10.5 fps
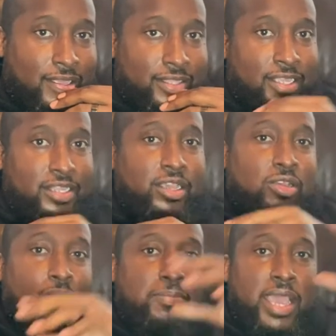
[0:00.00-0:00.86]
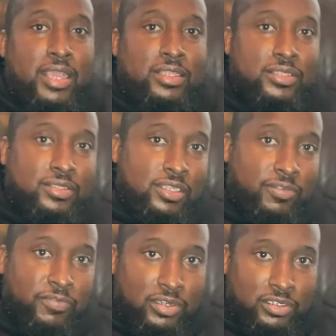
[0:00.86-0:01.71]
And then they'll go back
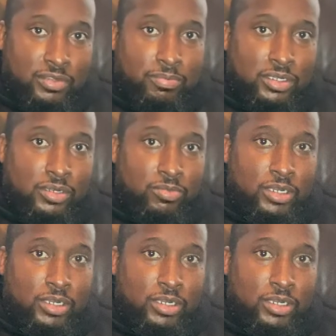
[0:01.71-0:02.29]
to the front of the book